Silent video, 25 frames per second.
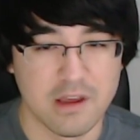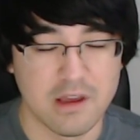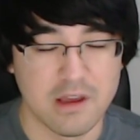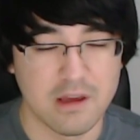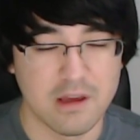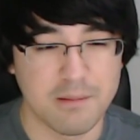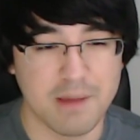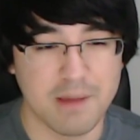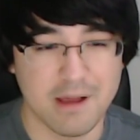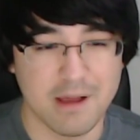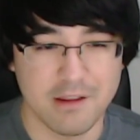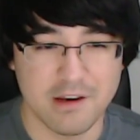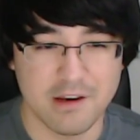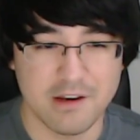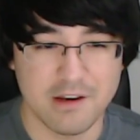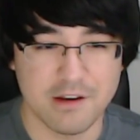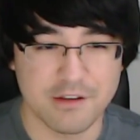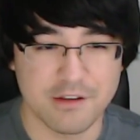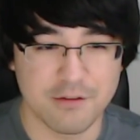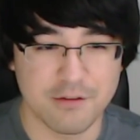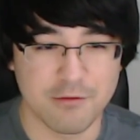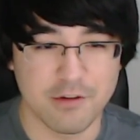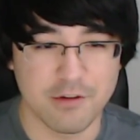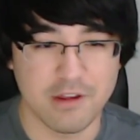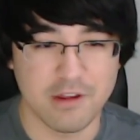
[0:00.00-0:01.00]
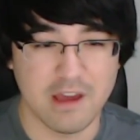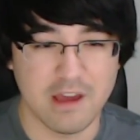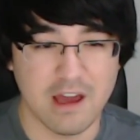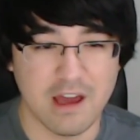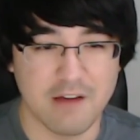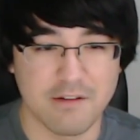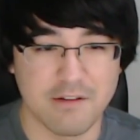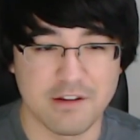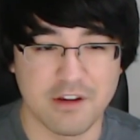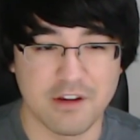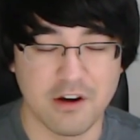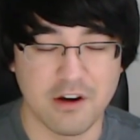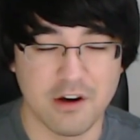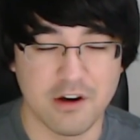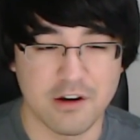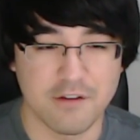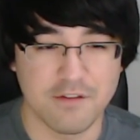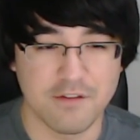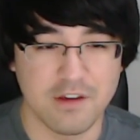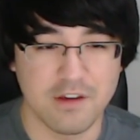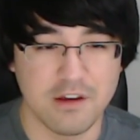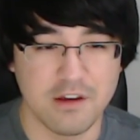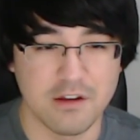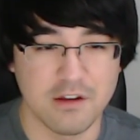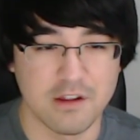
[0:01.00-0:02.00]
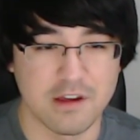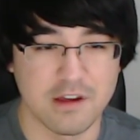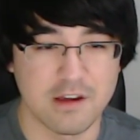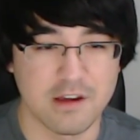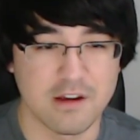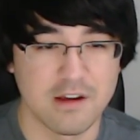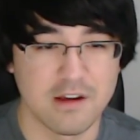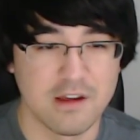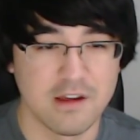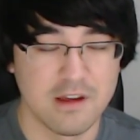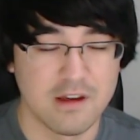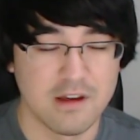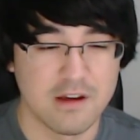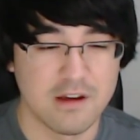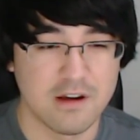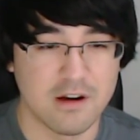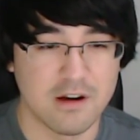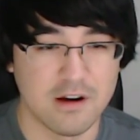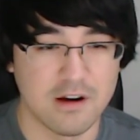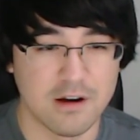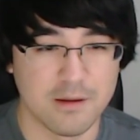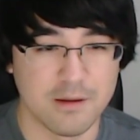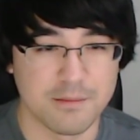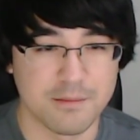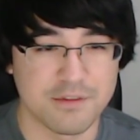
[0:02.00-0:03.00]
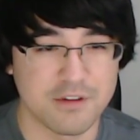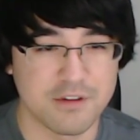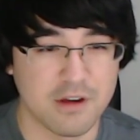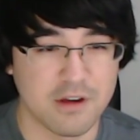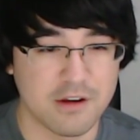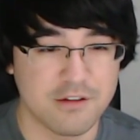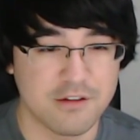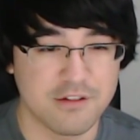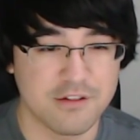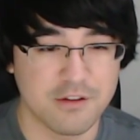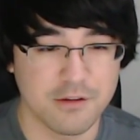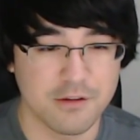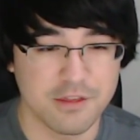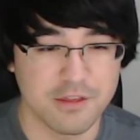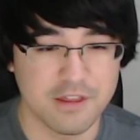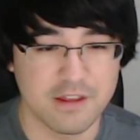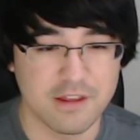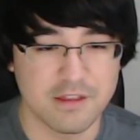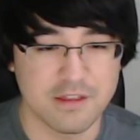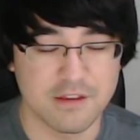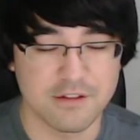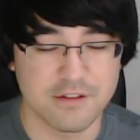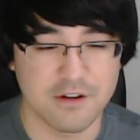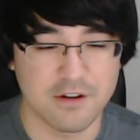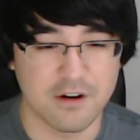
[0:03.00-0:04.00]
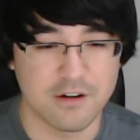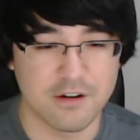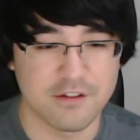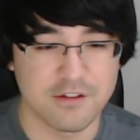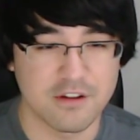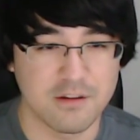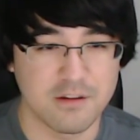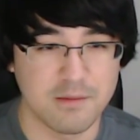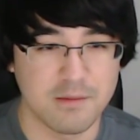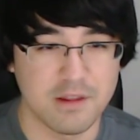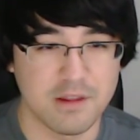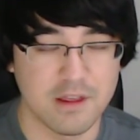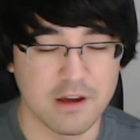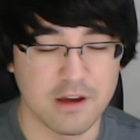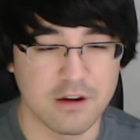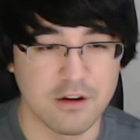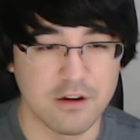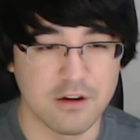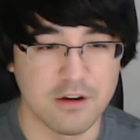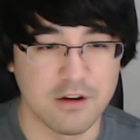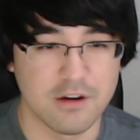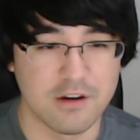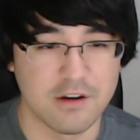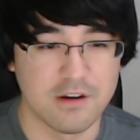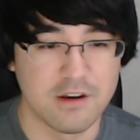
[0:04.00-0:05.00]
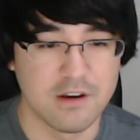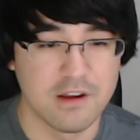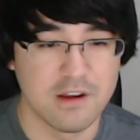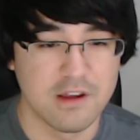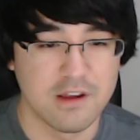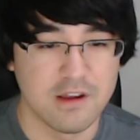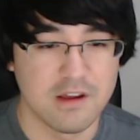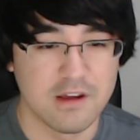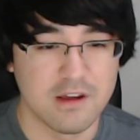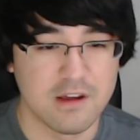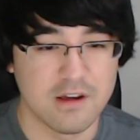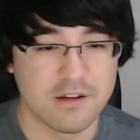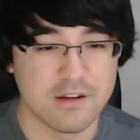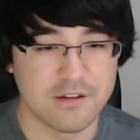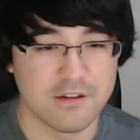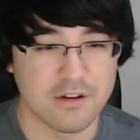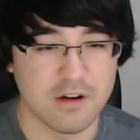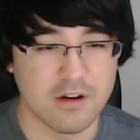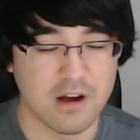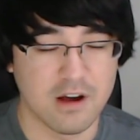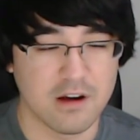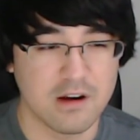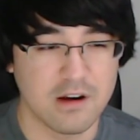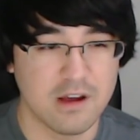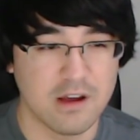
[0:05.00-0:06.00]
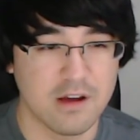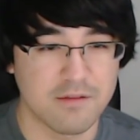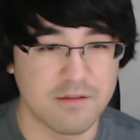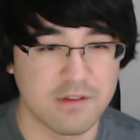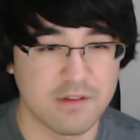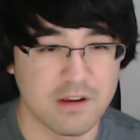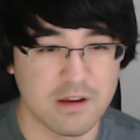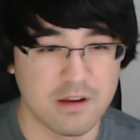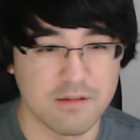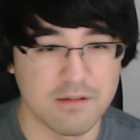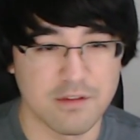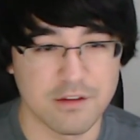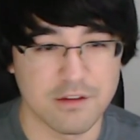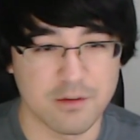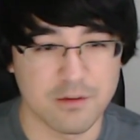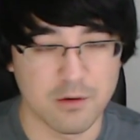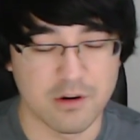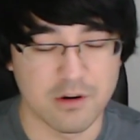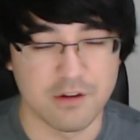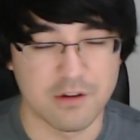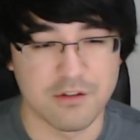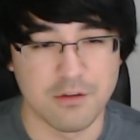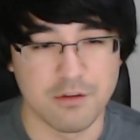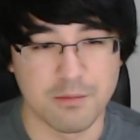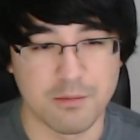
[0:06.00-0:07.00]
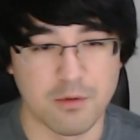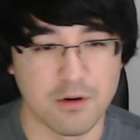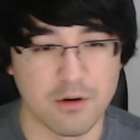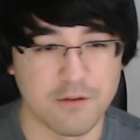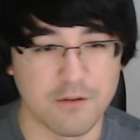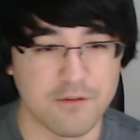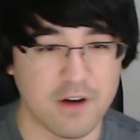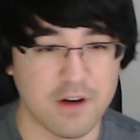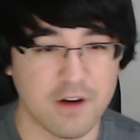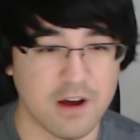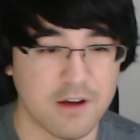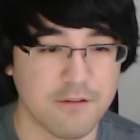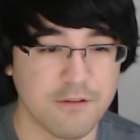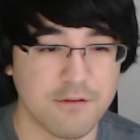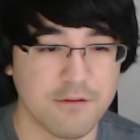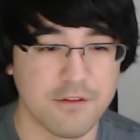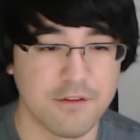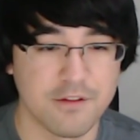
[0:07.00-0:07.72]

And Paladin doesn't really have a ton of healing. So I just don't think this card's going to be that good. So I'm going to have to give this one a 2.5.